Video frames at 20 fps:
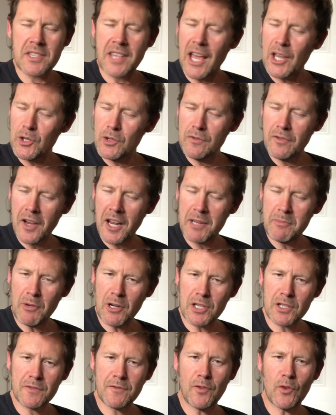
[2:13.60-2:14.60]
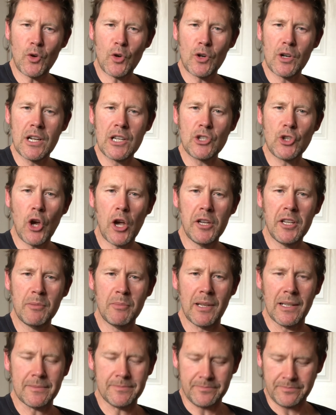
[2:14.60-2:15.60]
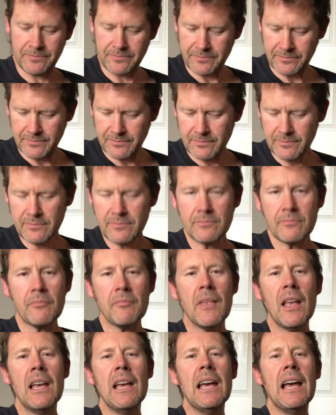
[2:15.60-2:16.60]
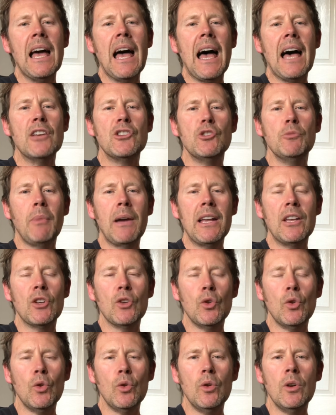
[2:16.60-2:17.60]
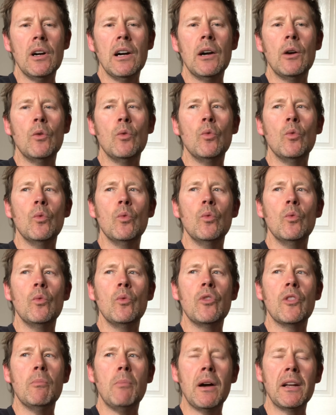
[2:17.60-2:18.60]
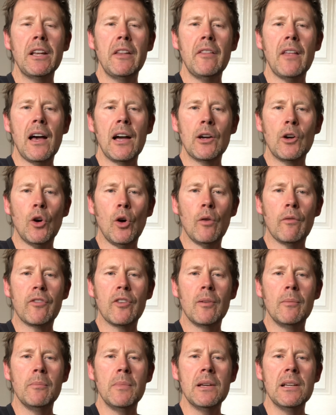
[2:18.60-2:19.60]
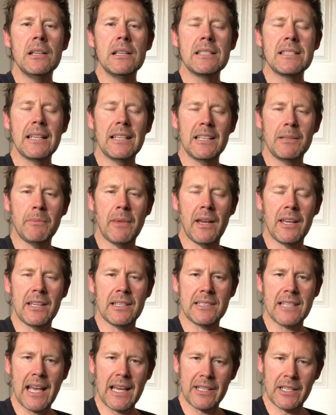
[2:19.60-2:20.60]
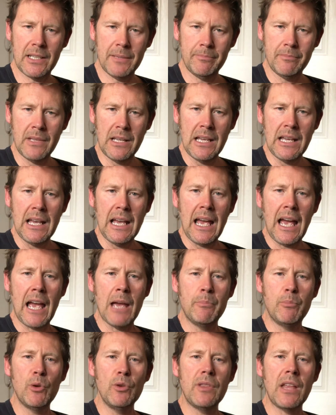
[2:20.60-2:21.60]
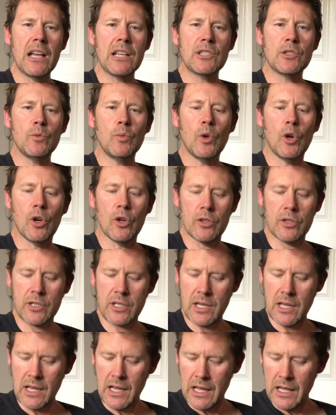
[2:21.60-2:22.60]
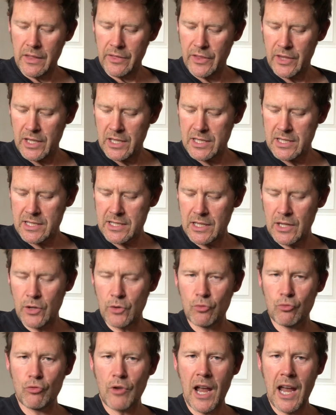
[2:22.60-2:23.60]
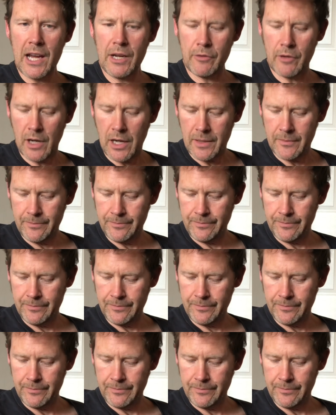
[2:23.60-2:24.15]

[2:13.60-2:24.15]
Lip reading: thank you very much for joining me. As you might know, the money that I got from selling my katana, I put that towards this RYRA